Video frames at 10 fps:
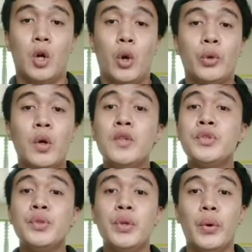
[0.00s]
or
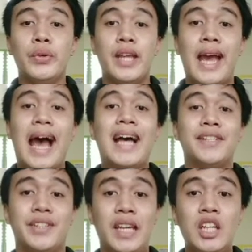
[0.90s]
also known
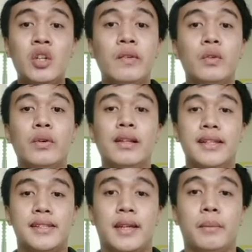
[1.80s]
as
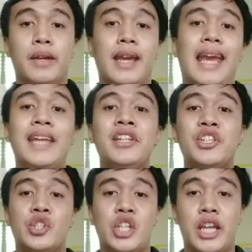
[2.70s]
individualism and
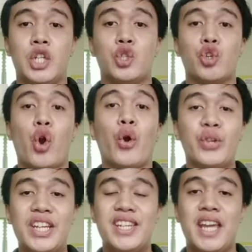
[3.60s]
exchange
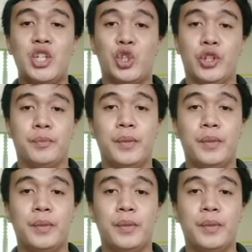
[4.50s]
orientation.